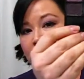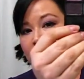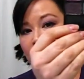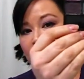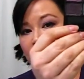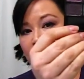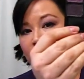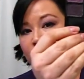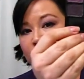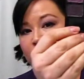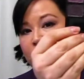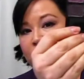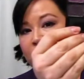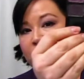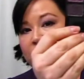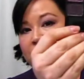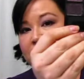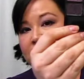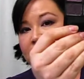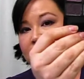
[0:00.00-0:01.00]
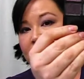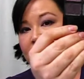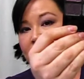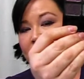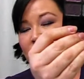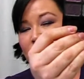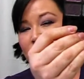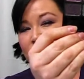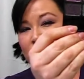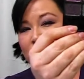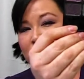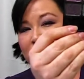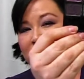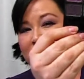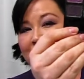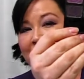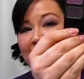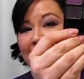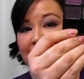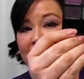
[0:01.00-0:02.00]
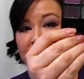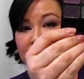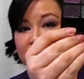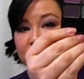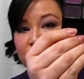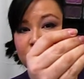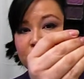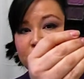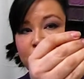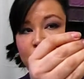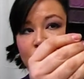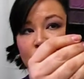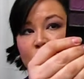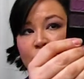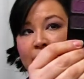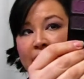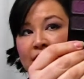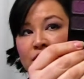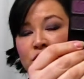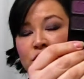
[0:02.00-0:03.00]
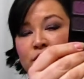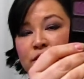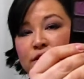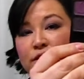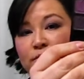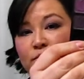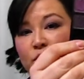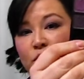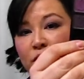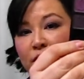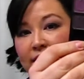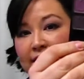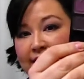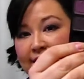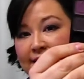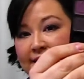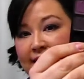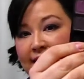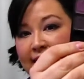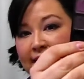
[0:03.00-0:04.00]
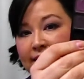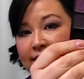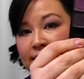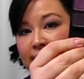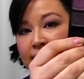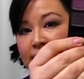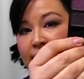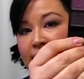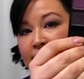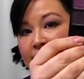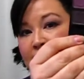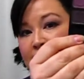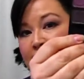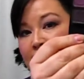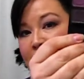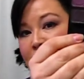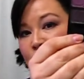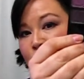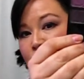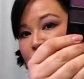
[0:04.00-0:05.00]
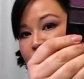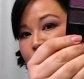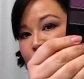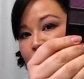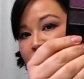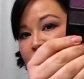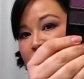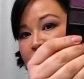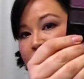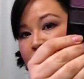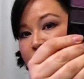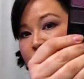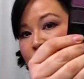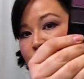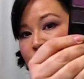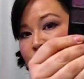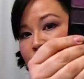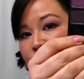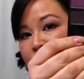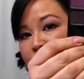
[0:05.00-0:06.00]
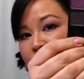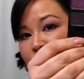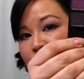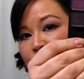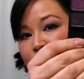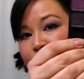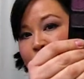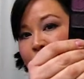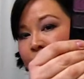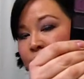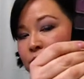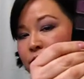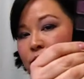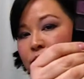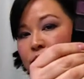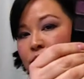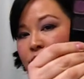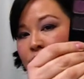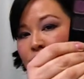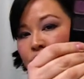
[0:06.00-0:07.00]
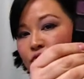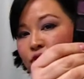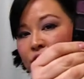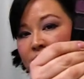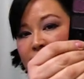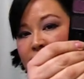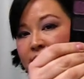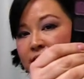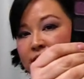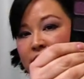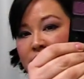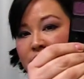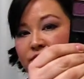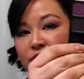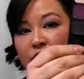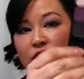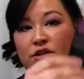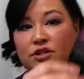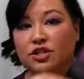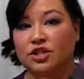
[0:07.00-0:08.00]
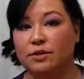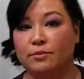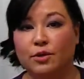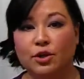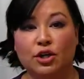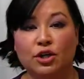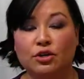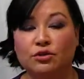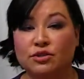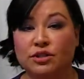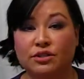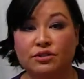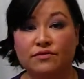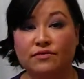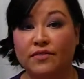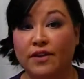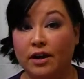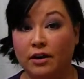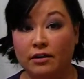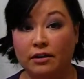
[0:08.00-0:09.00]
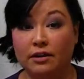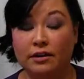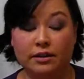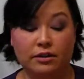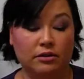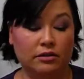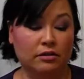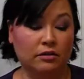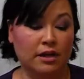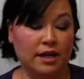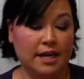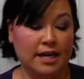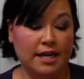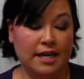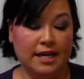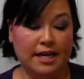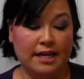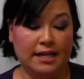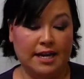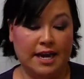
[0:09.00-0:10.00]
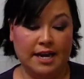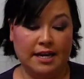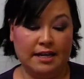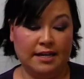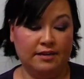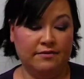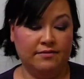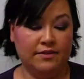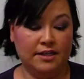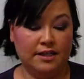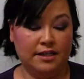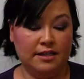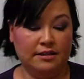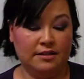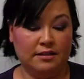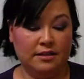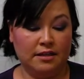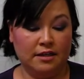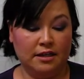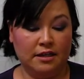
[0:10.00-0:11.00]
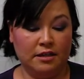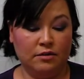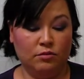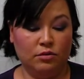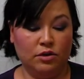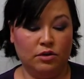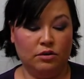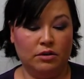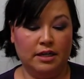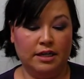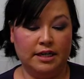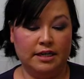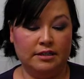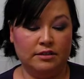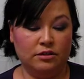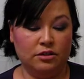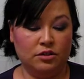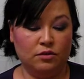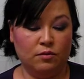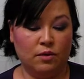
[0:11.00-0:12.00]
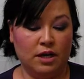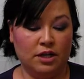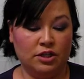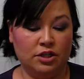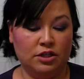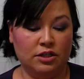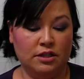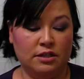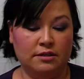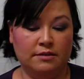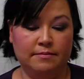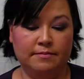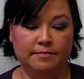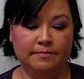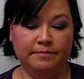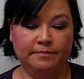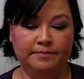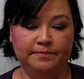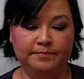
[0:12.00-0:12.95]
All of them on this side are kind of shimmer. Actually, they're more like satin. This one's probably the most shimmer, but really, as far as shimmer goes, there's very little in any of these. And I will go ahead and swatch them.